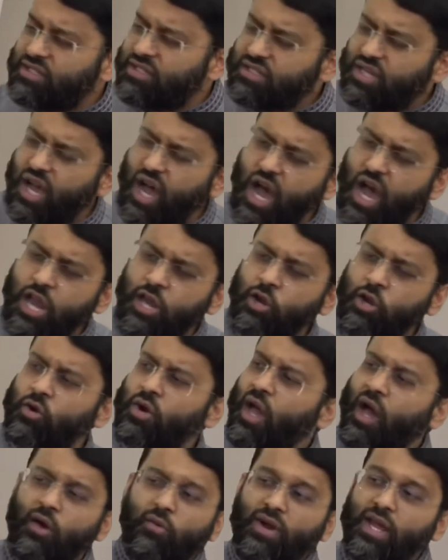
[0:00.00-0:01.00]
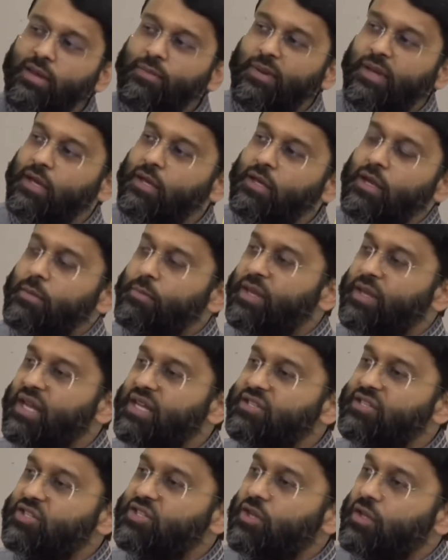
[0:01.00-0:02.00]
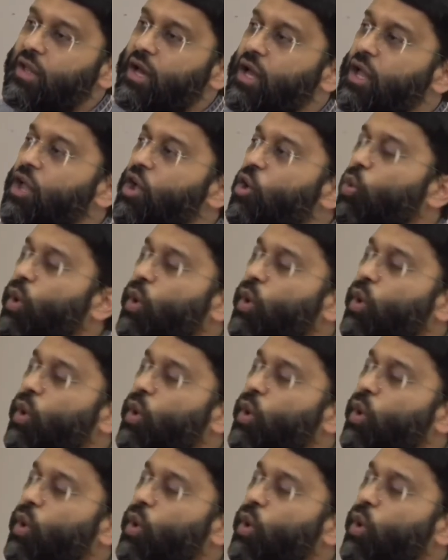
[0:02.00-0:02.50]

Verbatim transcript: entire Arabian Peninsula.